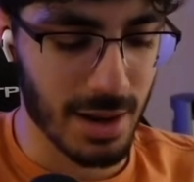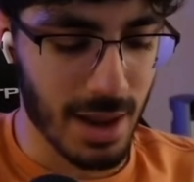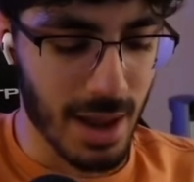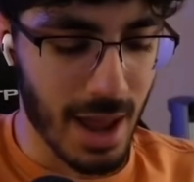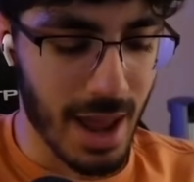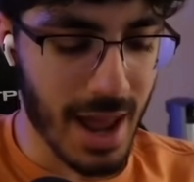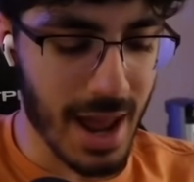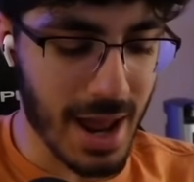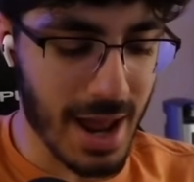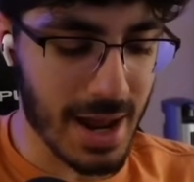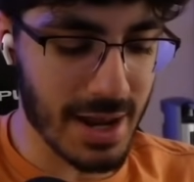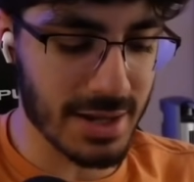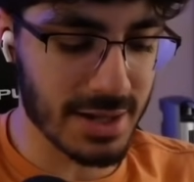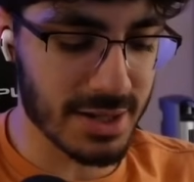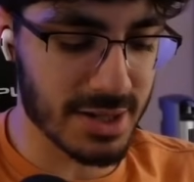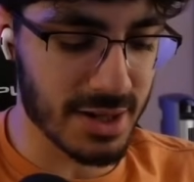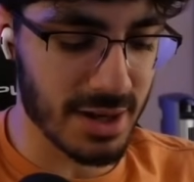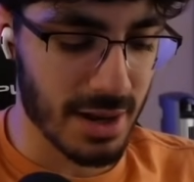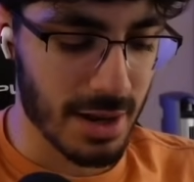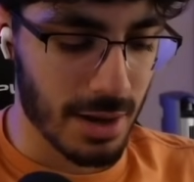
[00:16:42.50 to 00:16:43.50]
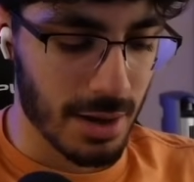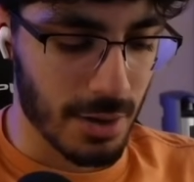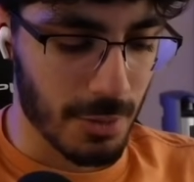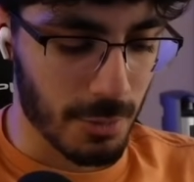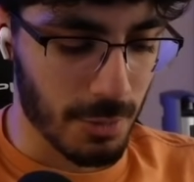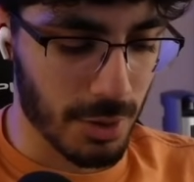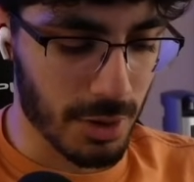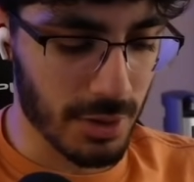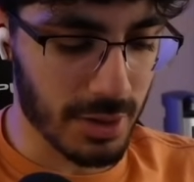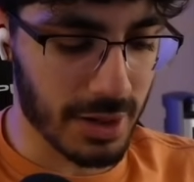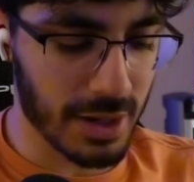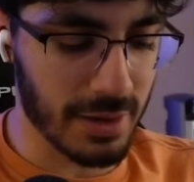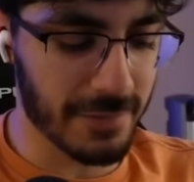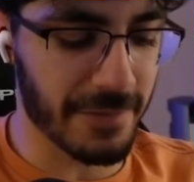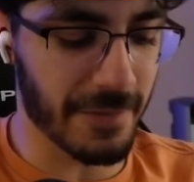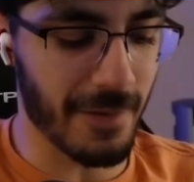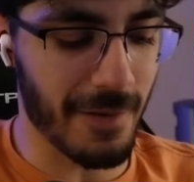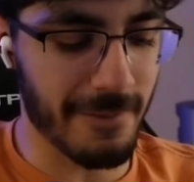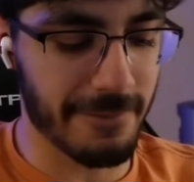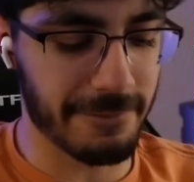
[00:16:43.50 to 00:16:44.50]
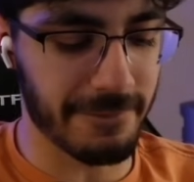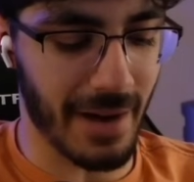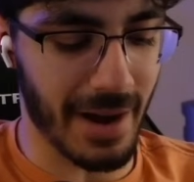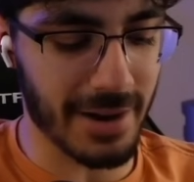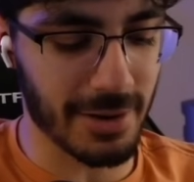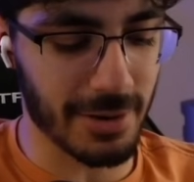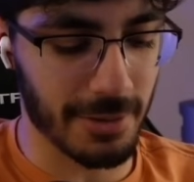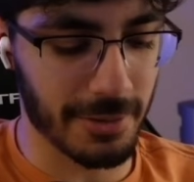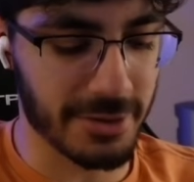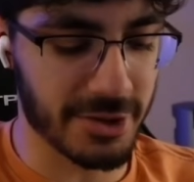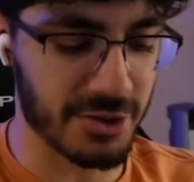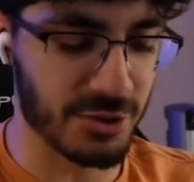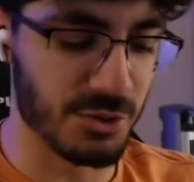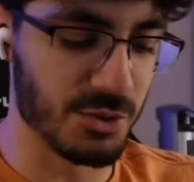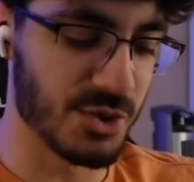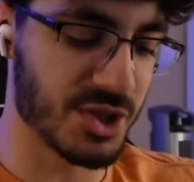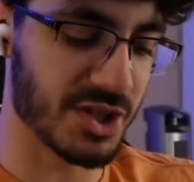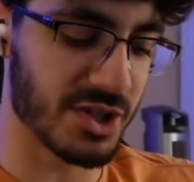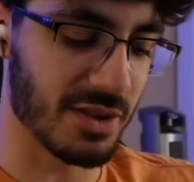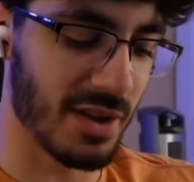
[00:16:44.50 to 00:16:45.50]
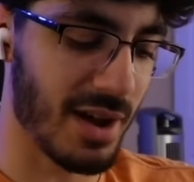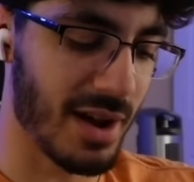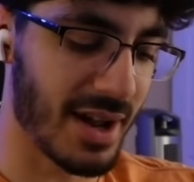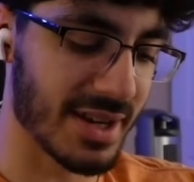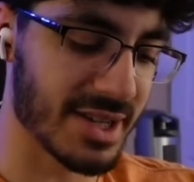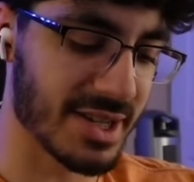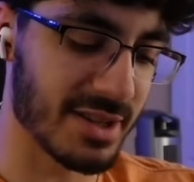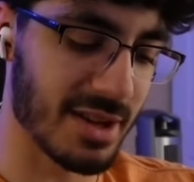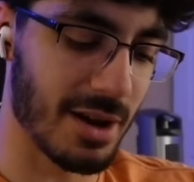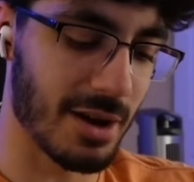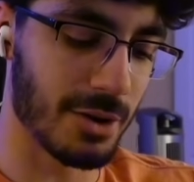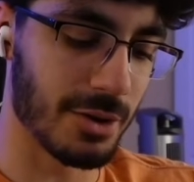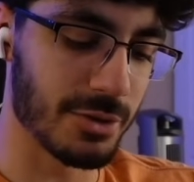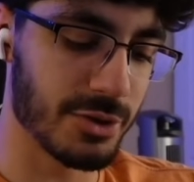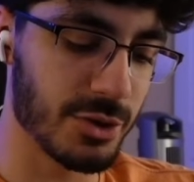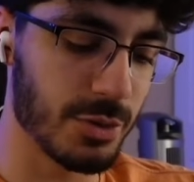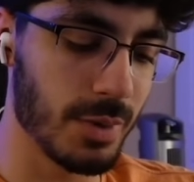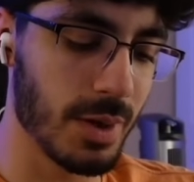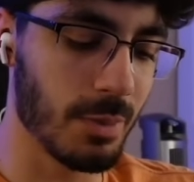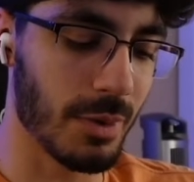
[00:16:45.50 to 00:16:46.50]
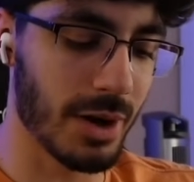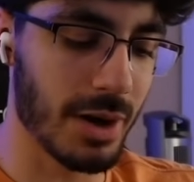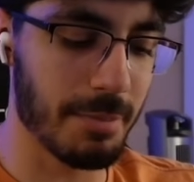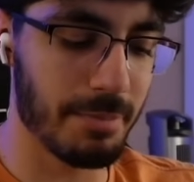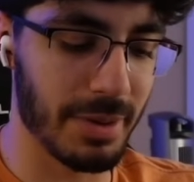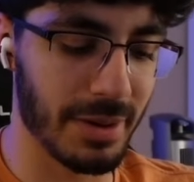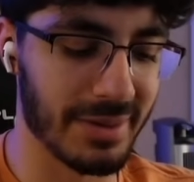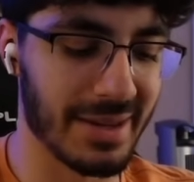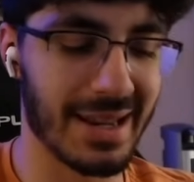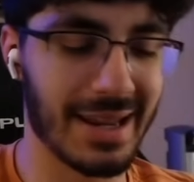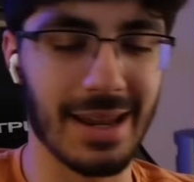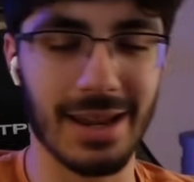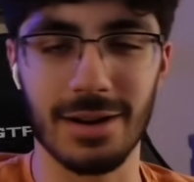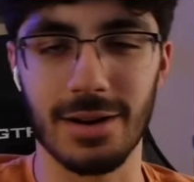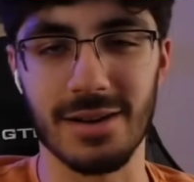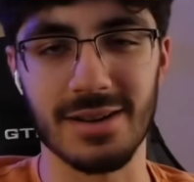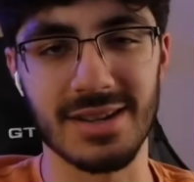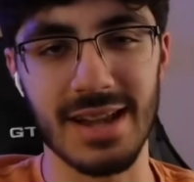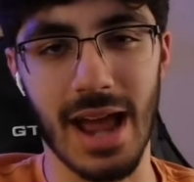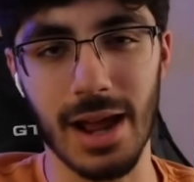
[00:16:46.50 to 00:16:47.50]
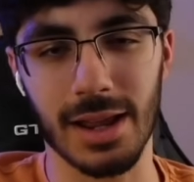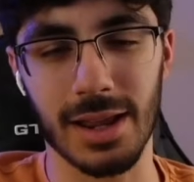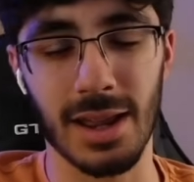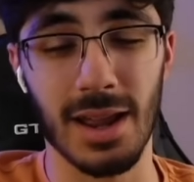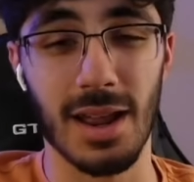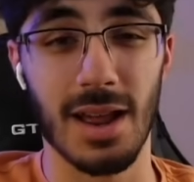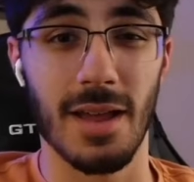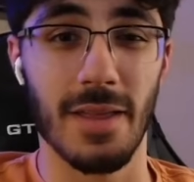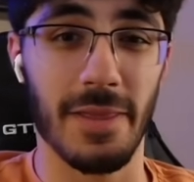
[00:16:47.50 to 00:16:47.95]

And we're looking for our final 2 slots. Now, do we want a building in our deck?